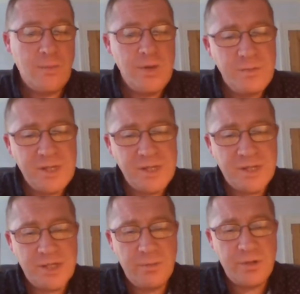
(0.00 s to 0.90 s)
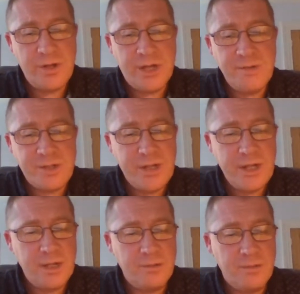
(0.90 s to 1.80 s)
And when you're missing someone, you keep
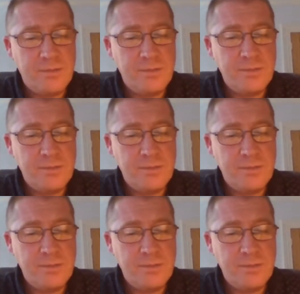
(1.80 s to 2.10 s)
seeing them.